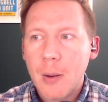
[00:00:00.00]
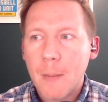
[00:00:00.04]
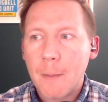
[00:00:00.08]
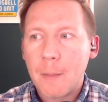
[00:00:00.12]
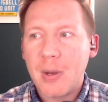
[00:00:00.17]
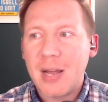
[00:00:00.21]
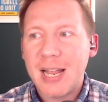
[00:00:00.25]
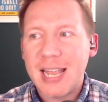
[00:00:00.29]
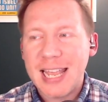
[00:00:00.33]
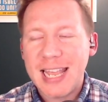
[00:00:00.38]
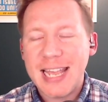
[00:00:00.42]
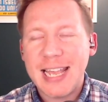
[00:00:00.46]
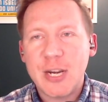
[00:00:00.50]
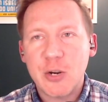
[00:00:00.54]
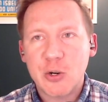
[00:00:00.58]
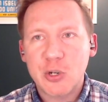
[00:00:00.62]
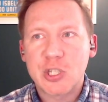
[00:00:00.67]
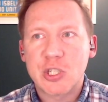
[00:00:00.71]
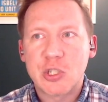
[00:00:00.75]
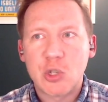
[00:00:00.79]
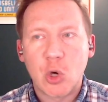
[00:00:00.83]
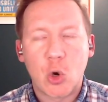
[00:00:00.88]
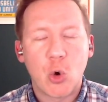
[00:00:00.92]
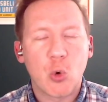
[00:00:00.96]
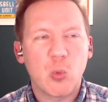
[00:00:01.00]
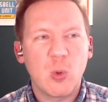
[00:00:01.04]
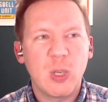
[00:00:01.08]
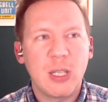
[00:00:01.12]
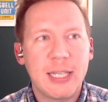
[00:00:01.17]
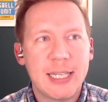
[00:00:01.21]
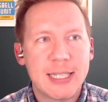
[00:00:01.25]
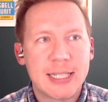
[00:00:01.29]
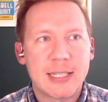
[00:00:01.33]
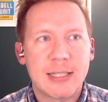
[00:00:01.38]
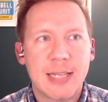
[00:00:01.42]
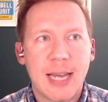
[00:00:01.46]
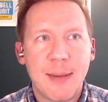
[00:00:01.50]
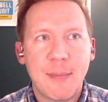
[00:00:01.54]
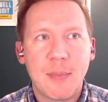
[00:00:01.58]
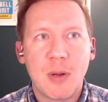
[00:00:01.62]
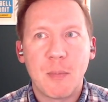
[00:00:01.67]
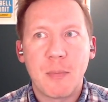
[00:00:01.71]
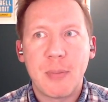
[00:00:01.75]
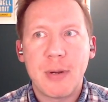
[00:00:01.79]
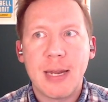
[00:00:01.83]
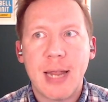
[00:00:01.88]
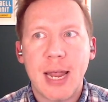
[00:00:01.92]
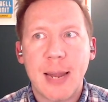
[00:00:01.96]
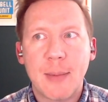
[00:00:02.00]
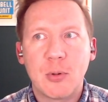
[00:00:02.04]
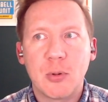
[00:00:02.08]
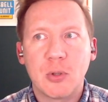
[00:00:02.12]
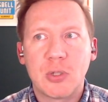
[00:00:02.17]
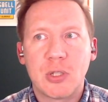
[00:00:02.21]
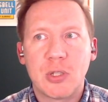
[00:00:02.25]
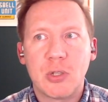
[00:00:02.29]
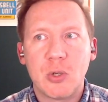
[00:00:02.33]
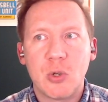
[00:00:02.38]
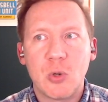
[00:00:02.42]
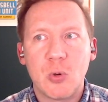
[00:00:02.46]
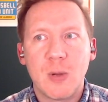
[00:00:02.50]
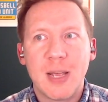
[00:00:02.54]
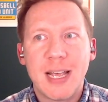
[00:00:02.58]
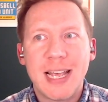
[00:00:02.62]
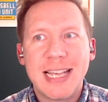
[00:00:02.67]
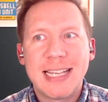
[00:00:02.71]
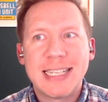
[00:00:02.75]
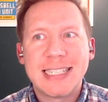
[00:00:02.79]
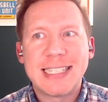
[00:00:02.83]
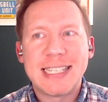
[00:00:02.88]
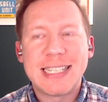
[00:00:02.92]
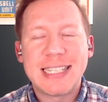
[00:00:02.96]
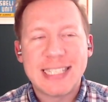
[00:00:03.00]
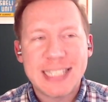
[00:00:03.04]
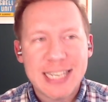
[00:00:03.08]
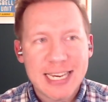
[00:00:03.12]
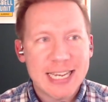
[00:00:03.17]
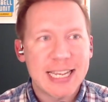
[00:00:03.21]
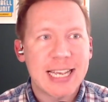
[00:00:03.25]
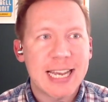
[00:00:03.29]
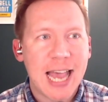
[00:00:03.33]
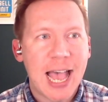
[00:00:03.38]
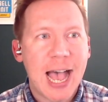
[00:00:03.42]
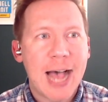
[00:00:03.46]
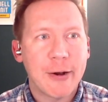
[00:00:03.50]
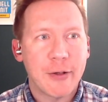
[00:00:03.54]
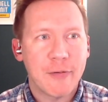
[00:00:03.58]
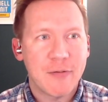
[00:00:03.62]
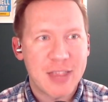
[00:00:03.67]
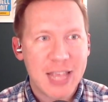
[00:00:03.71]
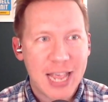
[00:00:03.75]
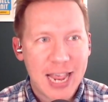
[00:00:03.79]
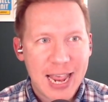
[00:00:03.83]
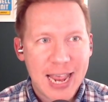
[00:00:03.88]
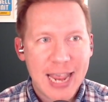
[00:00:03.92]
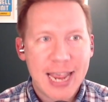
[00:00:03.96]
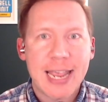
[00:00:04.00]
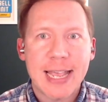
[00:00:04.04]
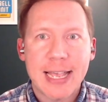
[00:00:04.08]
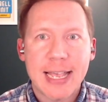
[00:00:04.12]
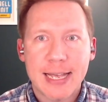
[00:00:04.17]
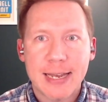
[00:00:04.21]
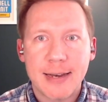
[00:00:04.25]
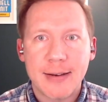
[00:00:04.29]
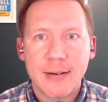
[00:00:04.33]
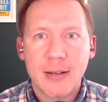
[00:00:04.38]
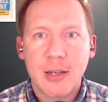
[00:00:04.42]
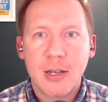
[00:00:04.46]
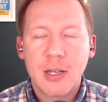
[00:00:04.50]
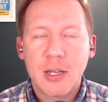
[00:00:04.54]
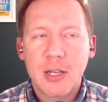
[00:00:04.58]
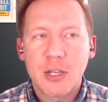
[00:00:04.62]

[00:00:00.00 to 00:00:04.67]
But hitters don't really seem to be able to see it out of the hand.